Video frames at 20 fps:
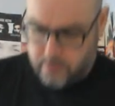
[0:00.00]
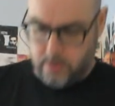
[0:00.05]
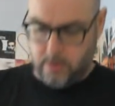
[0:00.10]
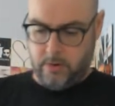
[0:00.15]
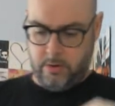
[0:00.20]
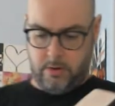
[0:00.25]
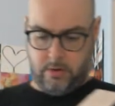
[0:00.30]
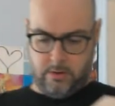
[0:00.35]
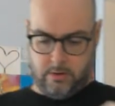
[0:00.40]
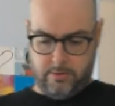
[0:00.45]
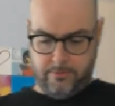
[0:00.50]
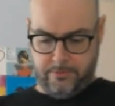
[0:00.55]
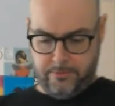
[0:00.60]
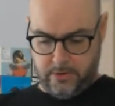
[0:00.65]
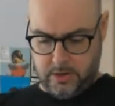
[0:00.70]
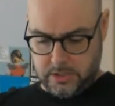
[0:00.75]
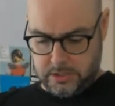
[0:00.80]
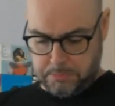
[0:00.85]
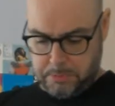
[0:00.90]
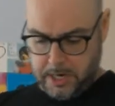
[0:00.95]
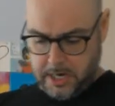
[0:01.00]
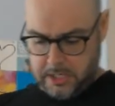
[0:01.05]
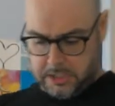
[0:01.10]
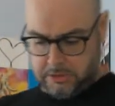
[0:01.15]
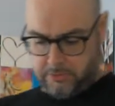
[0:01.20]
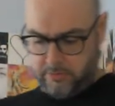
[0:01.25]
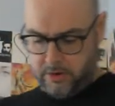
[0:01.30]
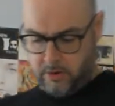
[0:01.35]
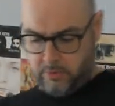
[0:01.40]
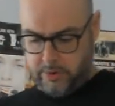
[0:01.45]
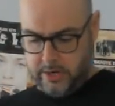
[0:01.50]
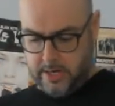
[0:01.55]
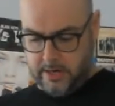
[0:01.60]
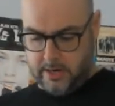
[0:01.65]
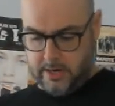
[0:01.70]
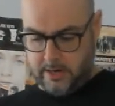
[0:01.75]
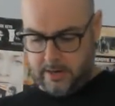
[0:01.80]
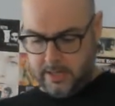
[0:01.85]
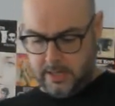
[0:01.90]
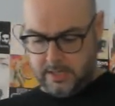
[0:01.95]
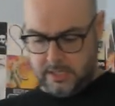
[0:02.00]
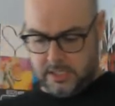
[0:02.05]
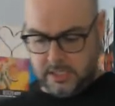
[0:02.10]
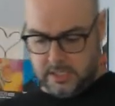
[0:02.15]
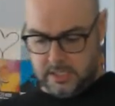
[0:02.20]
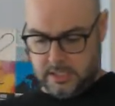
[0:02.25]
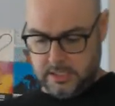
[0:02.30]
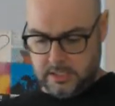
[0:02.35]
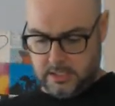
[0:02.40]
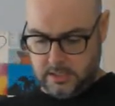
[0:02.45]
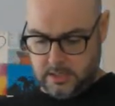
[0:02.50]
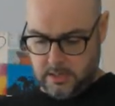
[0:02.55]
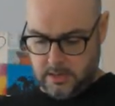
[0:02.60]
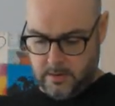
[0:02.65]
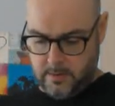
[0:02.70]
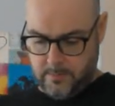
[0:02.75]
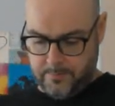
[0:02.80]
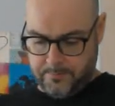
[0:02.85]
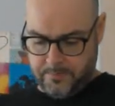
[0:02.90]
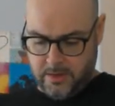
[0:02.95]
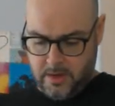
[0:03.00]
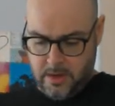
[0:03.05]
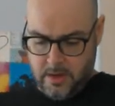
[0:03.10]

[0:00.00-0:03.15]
the, the first page of our reading. He says, um,